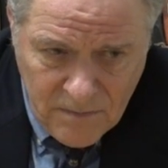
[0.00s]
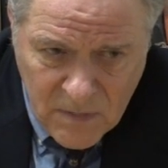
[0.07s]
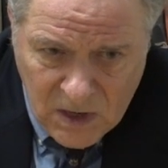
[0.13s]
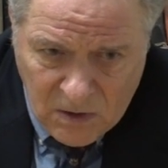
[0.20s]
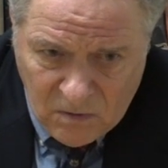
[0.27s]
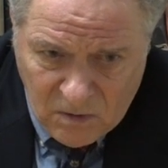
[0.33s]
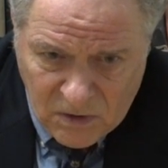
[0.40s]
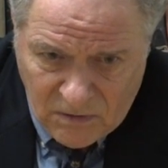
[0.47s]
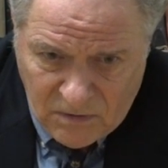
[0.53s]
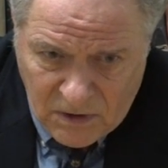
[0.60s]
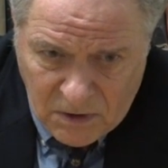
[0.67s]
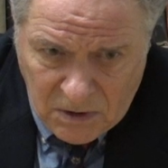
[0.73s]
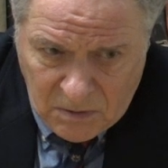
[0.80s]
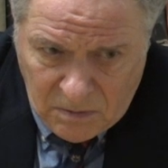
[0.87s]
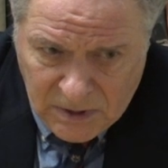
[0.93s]
It was a
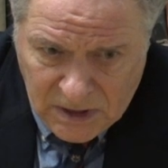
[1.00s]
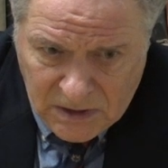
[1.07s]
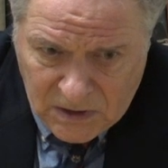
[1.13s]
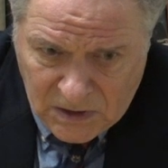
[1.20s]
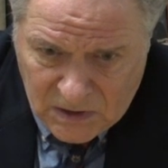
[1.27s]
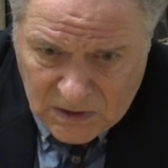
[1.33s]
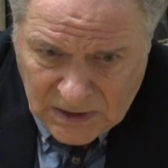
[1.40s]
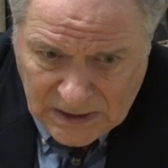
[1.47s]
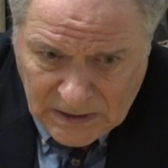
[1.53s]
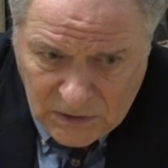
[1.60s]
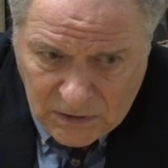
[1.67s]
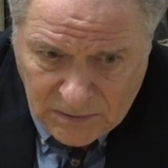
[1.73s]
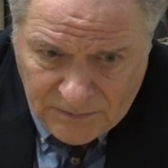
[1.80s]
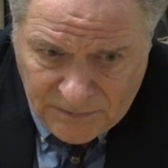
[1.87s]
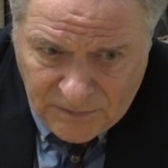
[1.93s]
very big
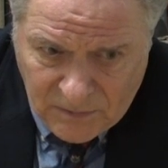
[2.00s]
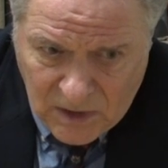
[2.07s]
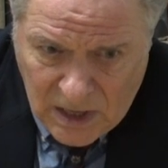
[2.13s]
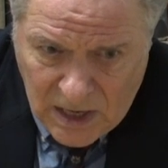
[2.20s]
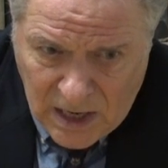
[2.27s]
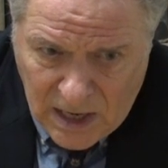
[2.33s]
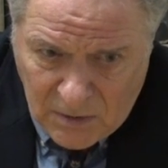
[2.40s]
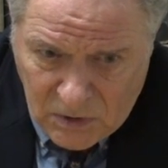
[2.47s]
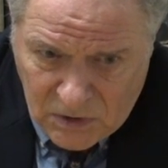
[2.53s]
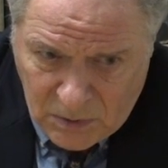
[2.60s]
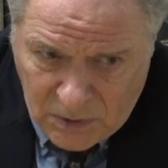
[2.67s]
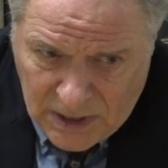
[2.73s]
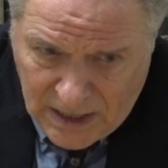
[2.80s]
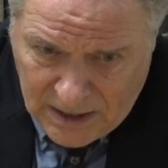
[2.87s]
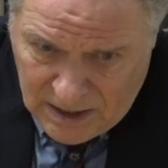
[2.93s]
success. And I was
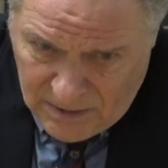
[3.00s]
with that